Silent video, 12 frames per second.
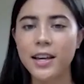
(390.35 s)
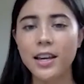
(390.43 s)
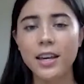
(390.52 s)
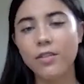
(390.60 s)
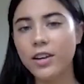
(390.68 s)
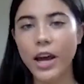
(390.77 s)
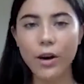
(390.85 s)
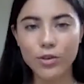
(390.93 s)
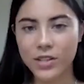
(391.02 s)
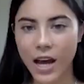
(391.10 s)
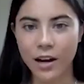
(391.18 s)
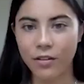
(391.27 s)
even
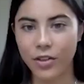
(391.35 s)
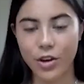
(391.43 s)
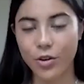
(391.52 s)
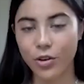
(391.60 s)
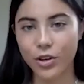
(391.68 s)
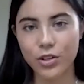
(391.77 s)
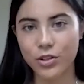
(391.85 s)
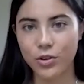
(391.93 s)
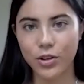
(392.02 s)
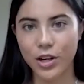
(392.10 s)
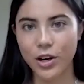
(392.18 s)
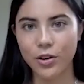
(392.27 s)
outside of the yoga studio.